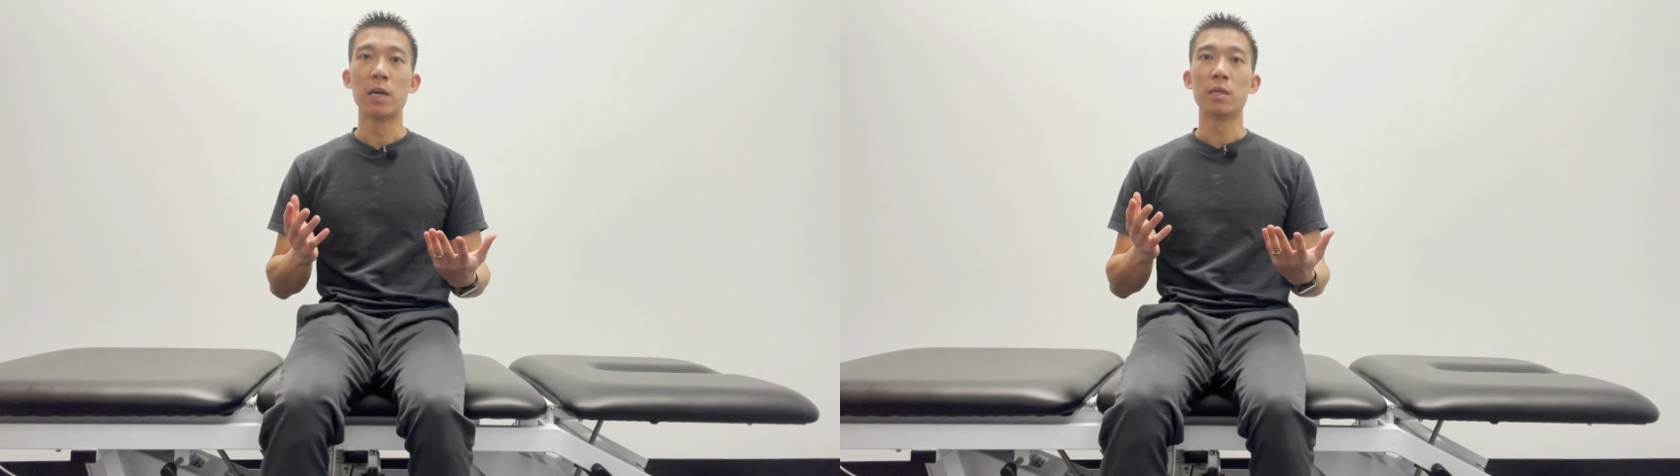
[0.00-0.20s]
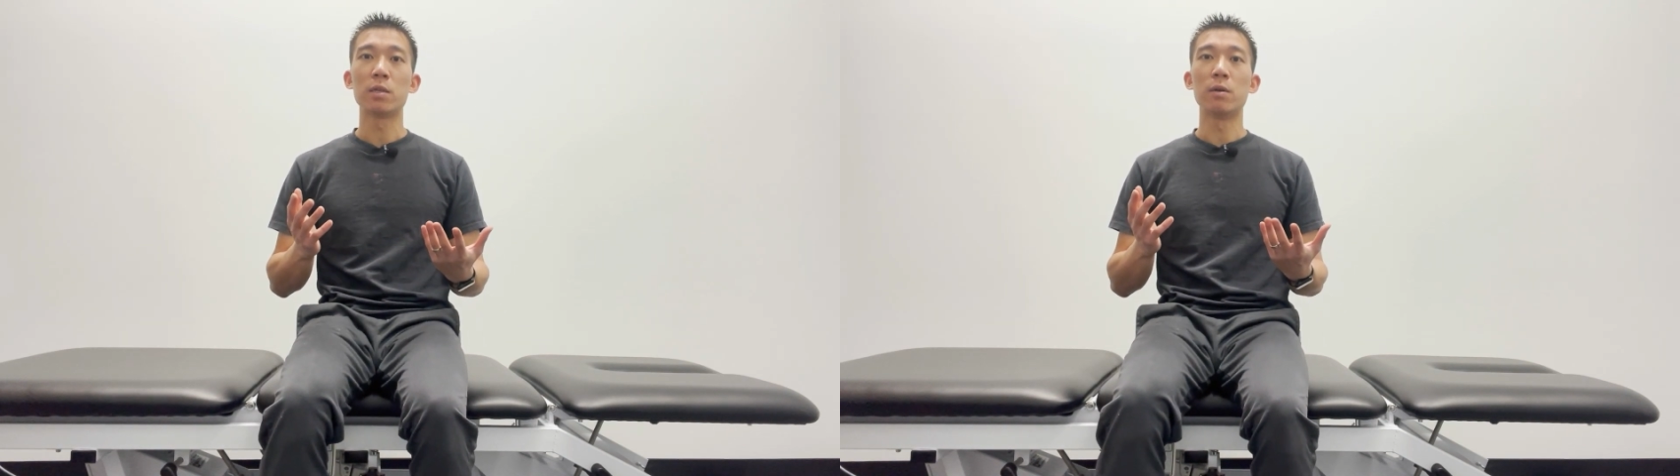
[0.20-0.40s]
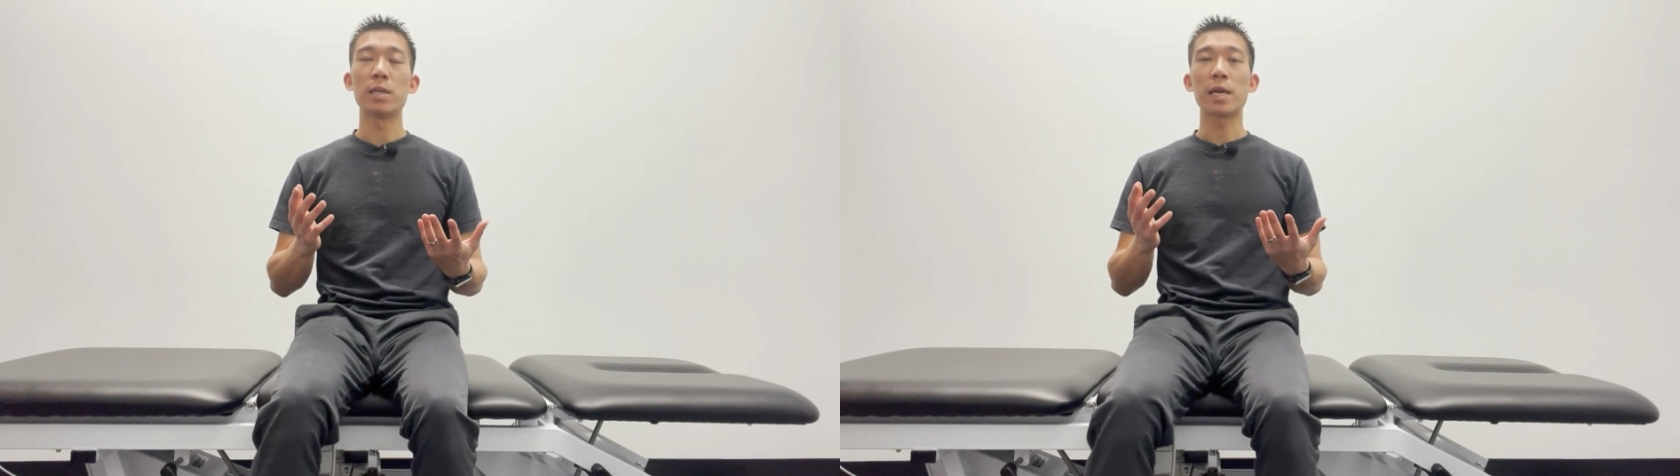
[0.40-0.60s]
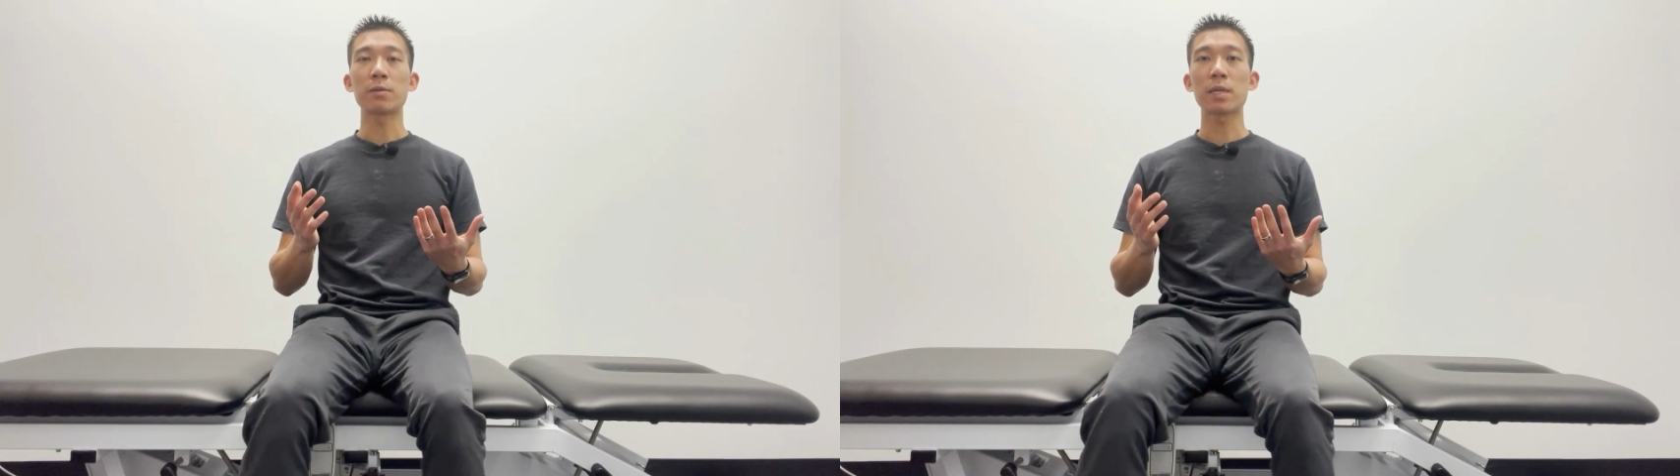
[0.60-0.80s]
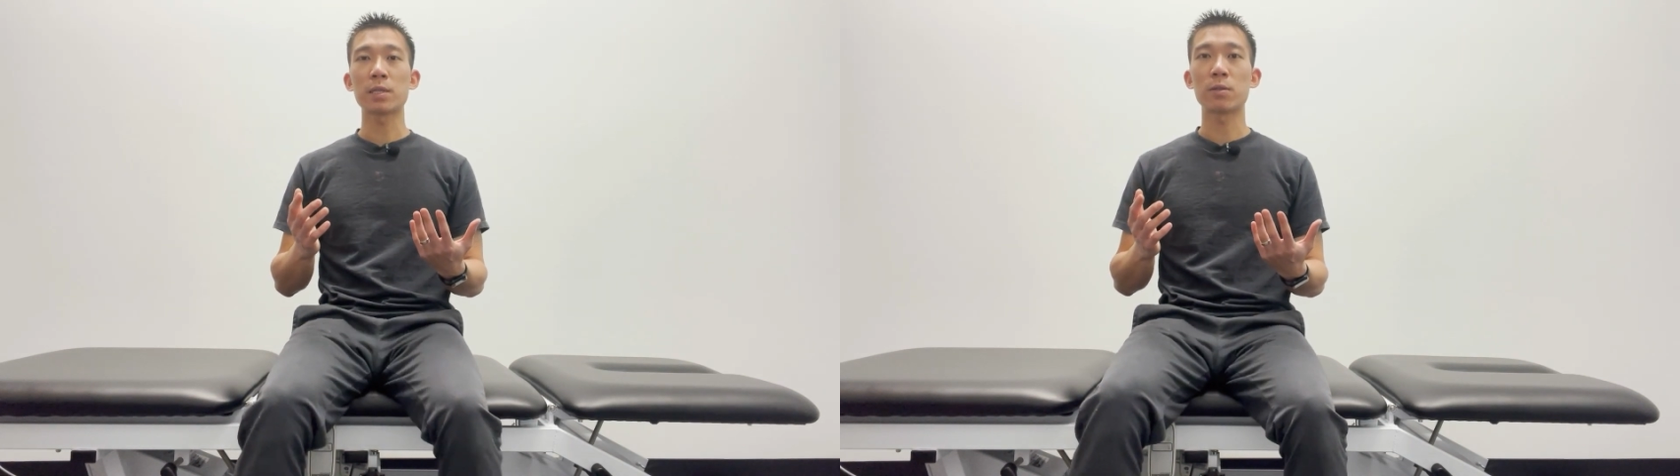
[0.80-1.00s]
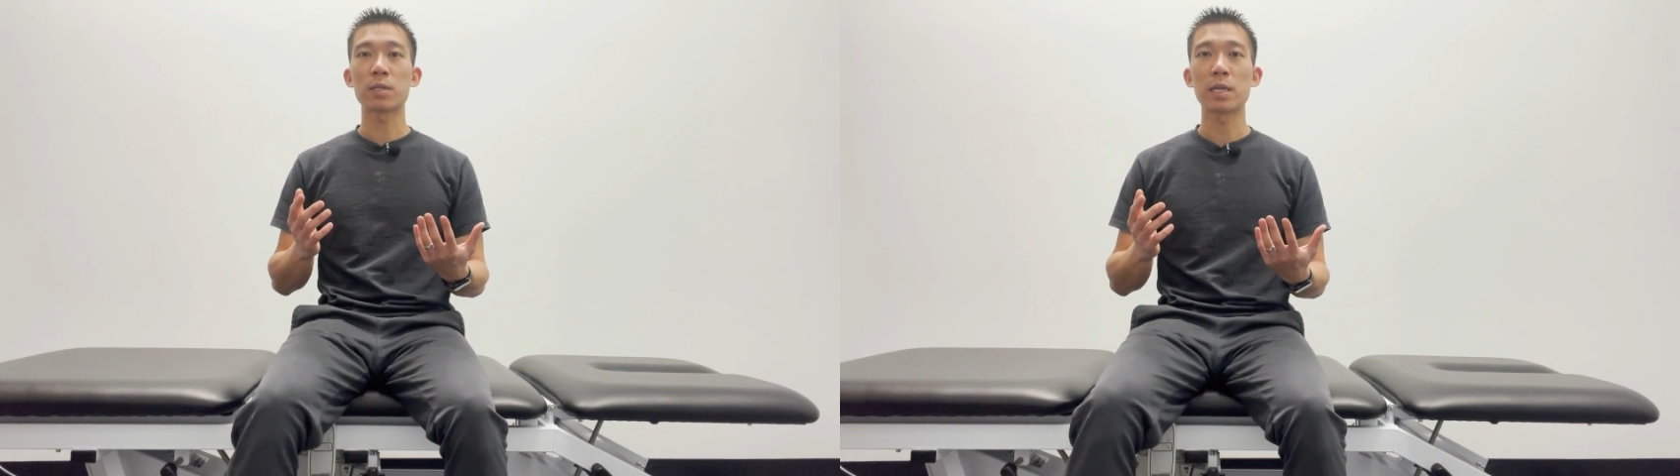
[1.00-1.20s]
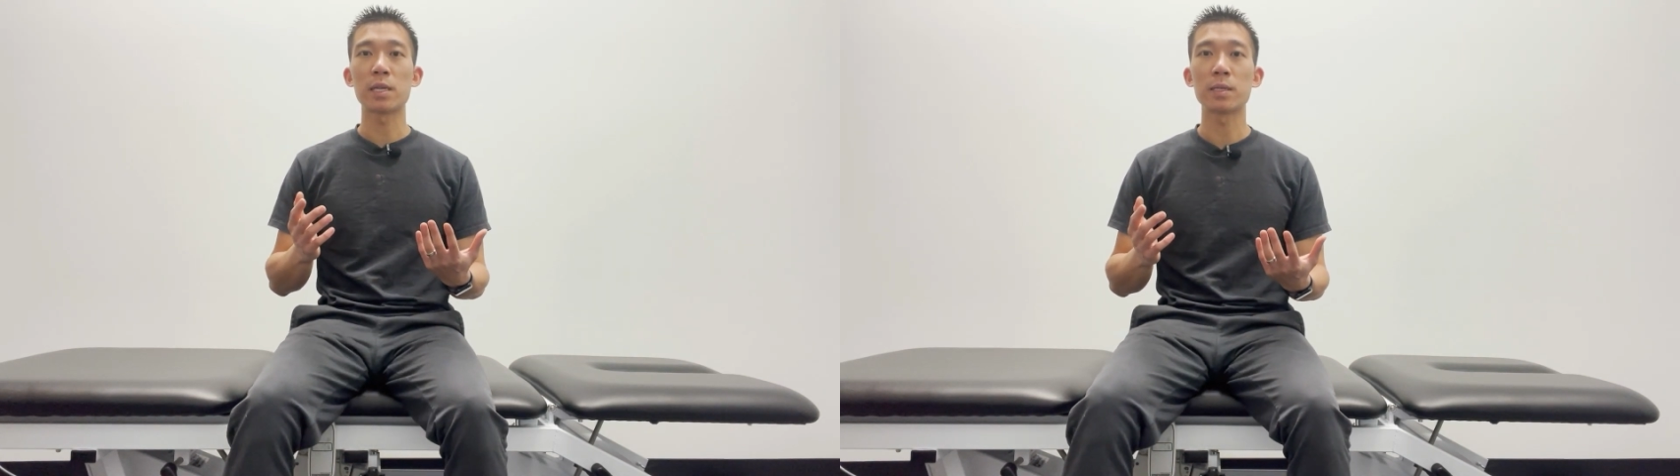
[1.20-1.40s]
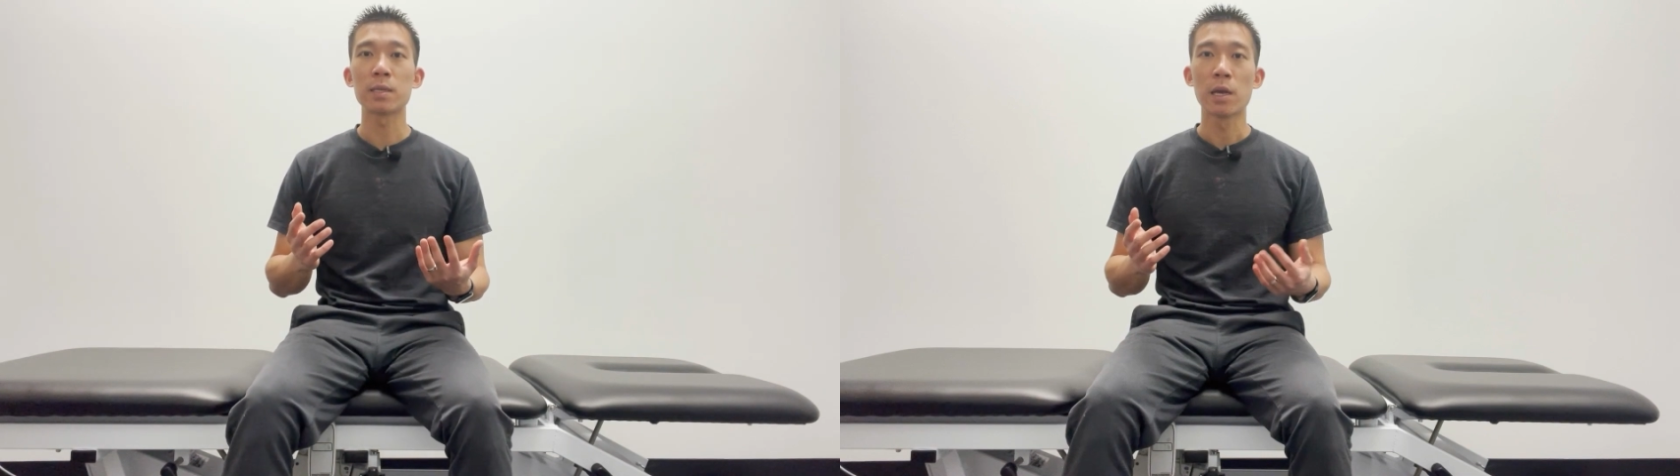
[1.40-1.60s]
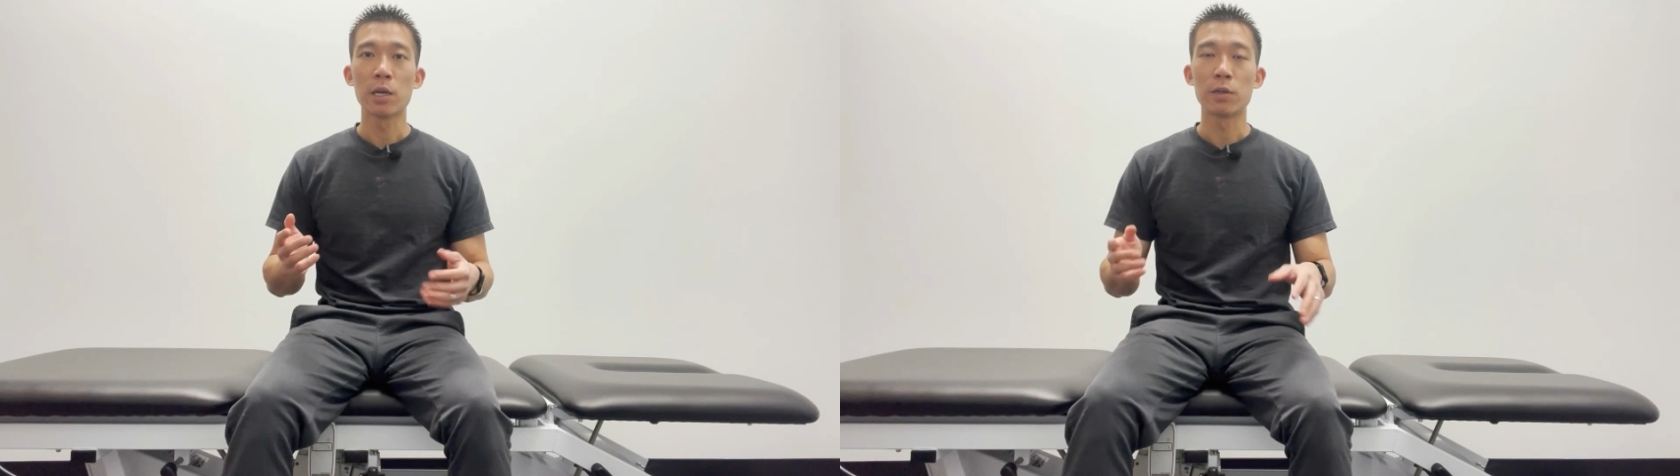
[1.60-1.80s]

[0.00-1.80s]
So the exercise looks like this.